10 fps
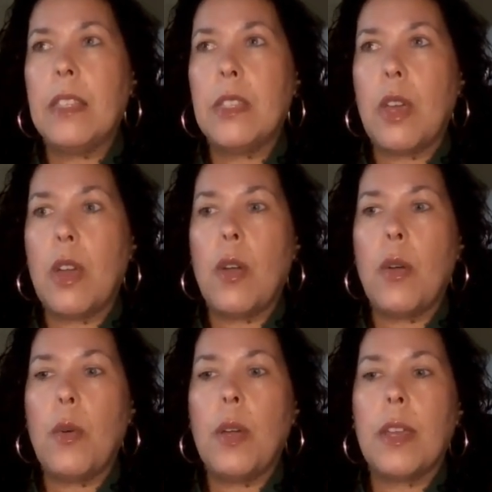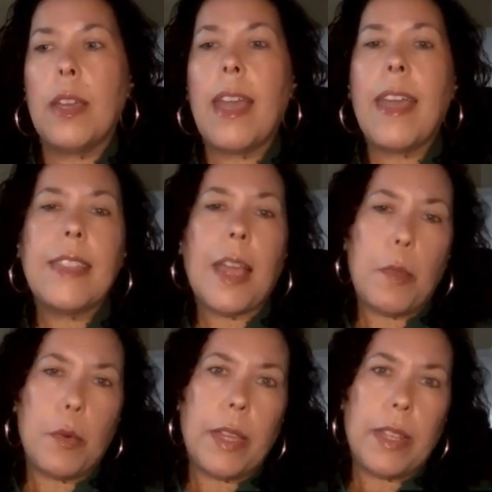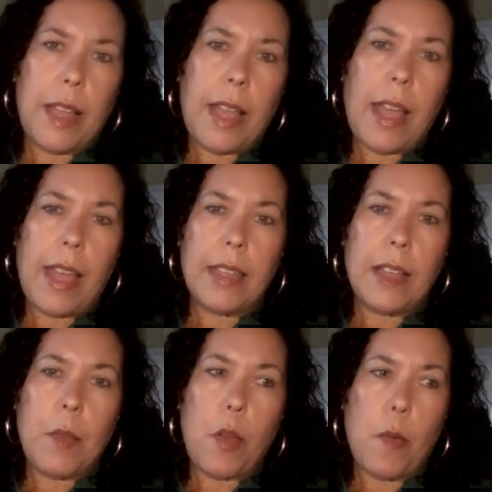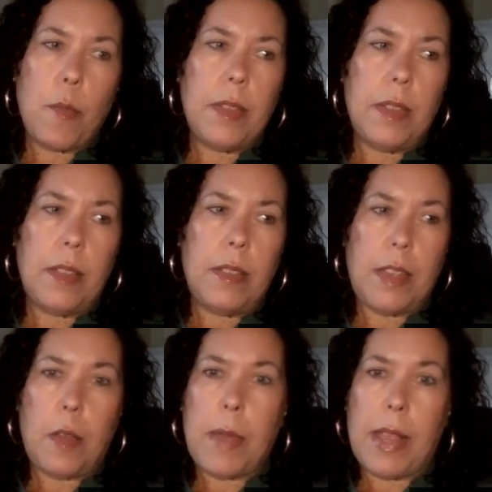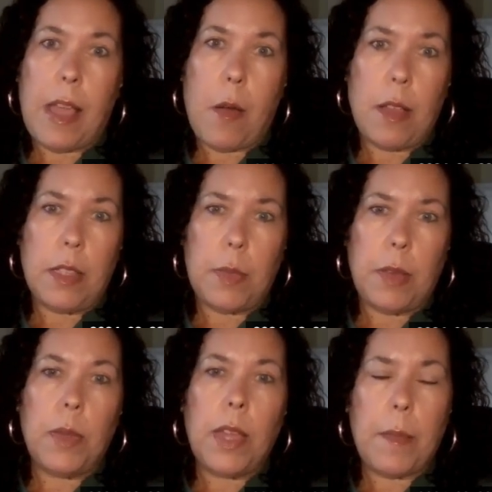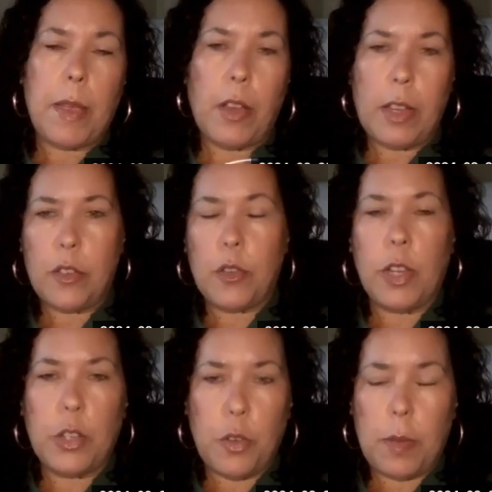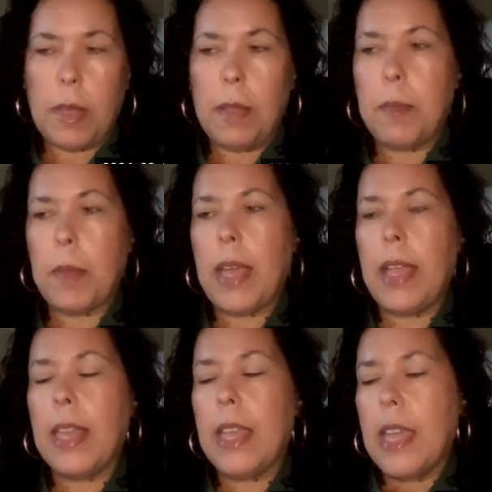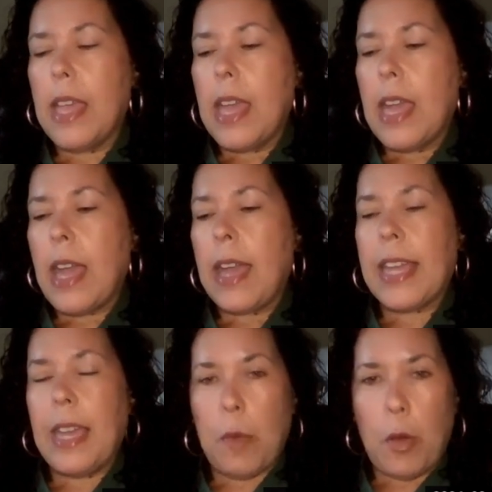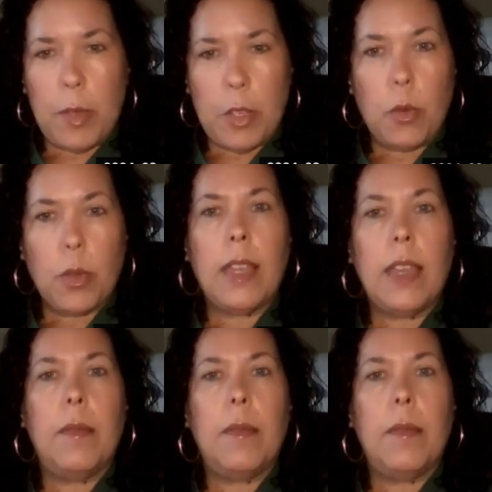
And so at that point, I had to come home and tell my now husband. We got married during treatment, but I came home and told